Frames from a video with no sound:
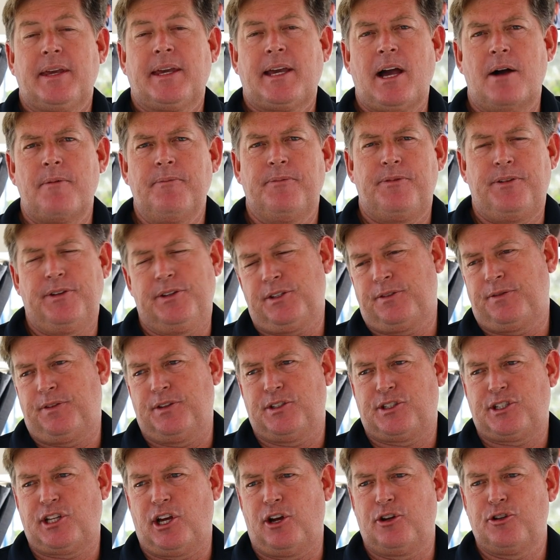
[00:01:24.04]
Comforts
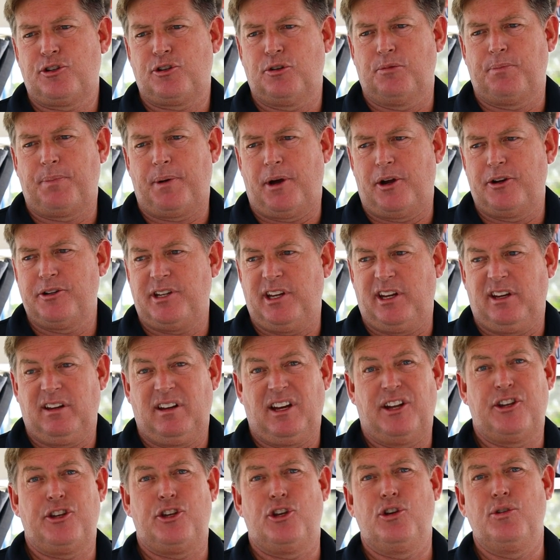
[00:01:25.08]
for social boating
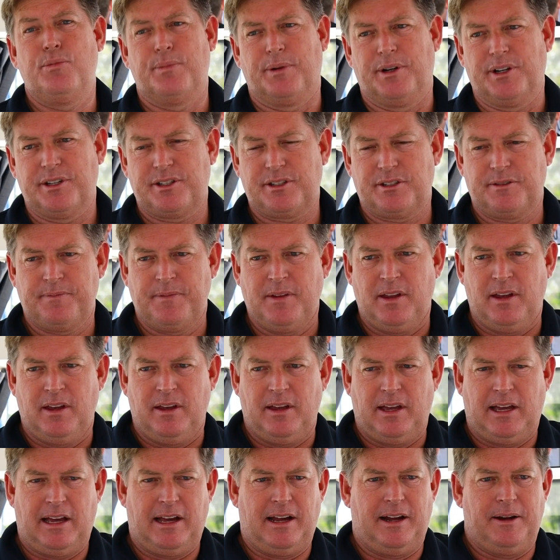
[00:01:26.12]
are numerous.
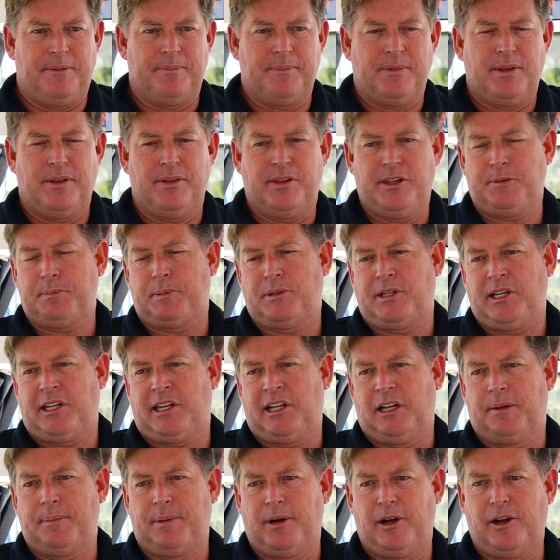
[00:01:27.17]
This
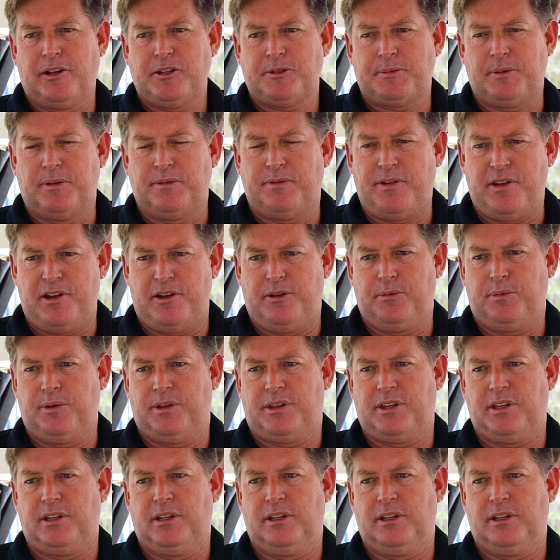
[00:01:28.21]
particular boat's been fitted with